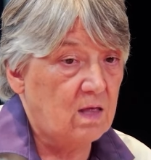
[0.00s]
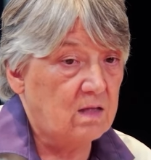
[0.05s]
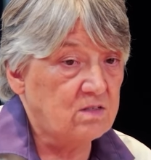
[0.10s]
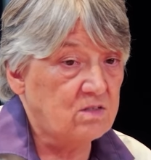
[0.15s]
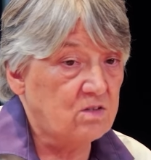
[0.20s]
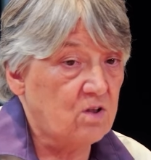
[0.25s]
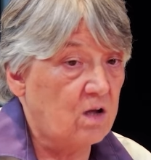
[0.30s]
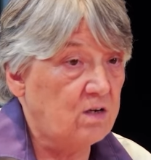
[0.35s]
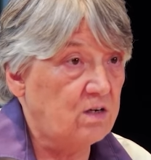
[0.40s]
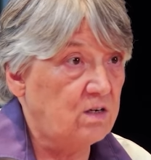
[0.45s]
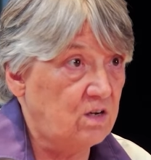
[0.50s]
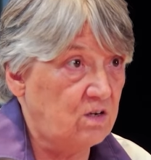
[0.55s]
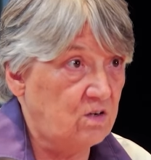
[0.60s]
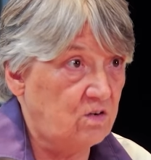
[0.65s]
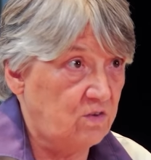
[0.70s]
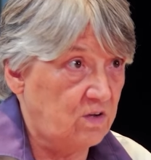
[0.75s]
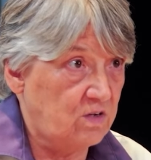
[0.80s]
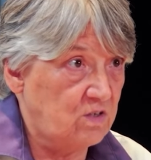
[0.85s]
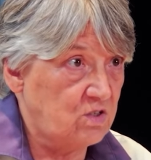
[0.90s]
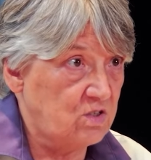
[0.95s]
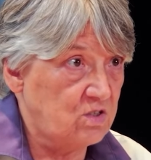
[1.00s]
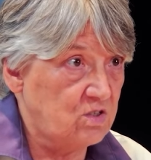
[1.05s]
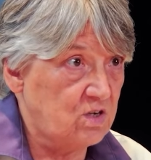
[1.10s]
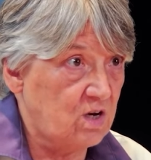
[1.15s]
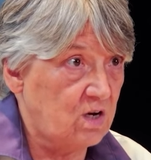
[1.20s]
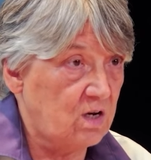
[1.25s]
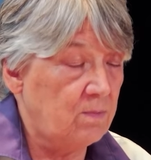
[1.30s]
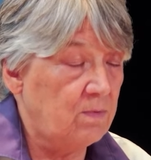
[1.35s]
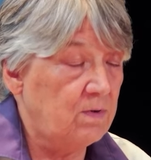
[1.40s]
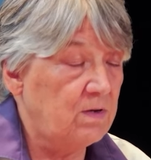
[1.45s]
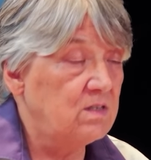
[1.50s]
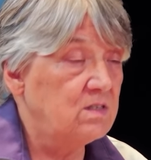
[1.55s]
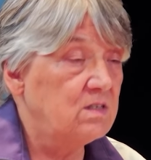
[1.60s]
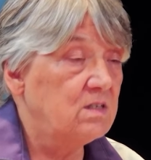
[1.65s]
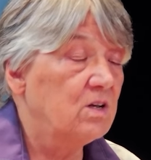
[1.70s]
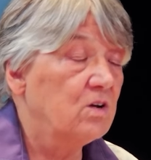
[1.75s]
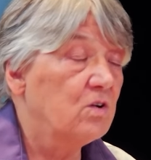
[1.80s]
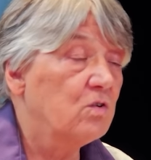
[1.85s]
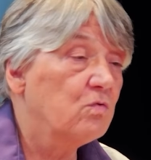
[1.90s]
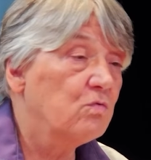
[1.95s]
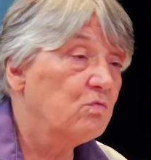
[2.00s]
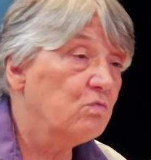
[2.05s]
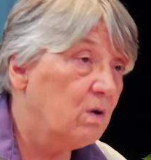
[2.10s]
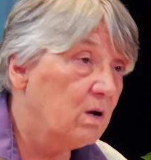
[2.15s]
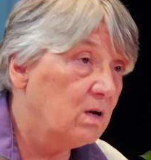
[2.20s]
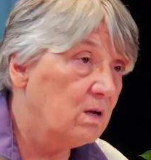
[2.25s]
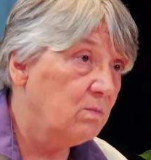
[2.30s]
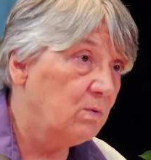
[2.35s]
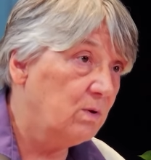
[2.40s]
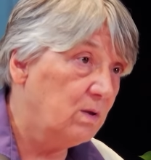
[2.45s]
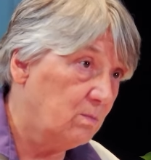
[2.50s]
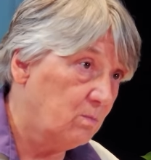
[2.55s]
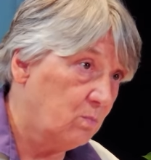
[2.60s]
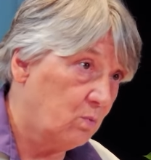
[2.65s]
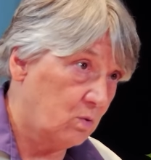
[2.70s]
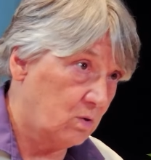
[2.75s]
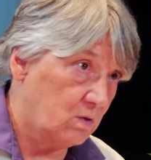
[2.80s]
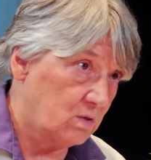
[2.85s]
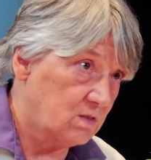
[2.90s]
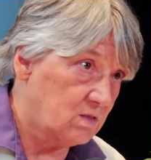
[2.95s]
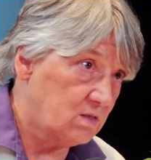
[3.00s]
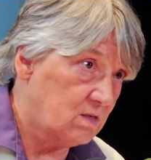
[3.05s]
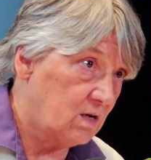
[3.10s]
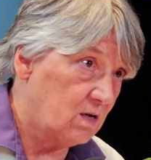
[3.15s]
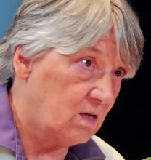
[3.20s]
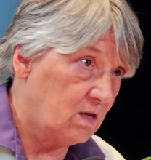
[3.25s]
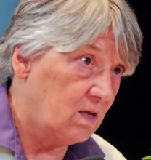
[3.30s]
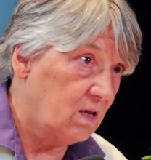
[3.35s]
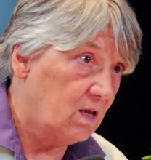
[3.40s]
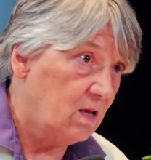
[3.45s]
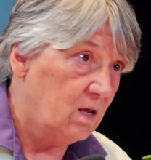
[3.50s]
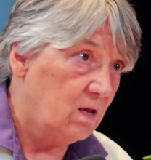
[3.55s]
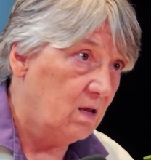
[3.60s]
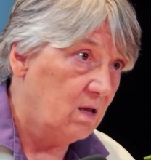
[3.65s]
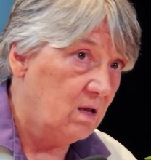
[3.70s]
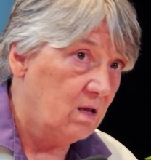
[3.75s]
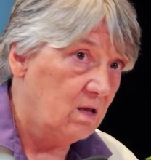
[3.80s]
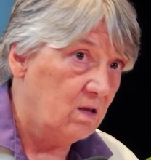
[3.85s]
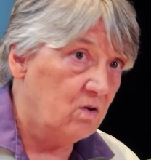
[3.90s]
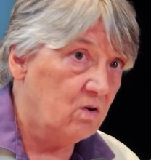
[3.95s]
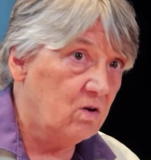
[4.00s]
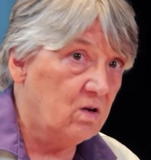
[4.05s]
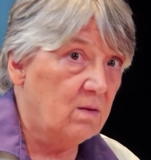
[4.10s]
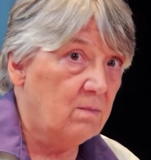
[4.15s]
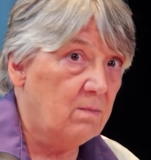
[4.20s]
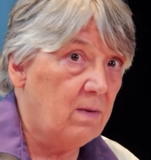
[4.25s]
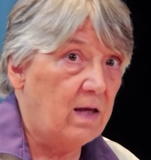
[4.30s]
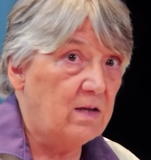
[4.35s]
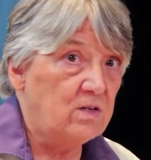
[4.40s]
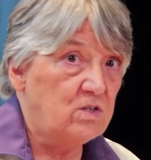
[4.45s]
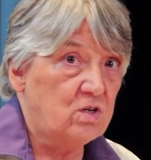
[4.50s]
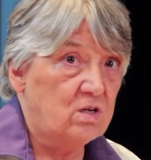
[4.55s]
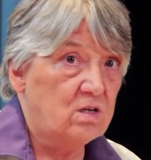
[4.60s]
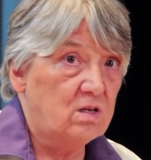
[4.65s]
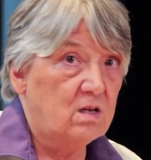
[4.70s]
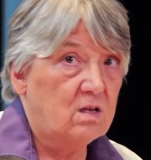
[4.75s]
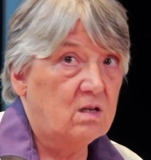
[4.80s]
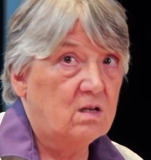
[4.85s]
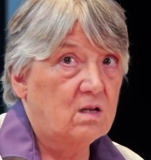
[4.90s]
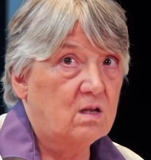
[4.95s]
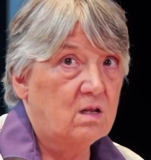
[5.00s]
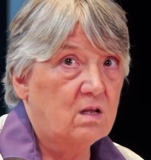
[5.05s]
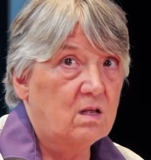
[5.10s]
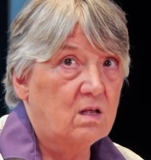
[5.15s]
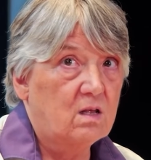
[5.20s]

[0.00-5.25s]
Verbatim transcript: that's not an intervention study, but it's an incredibly important study. You can imagine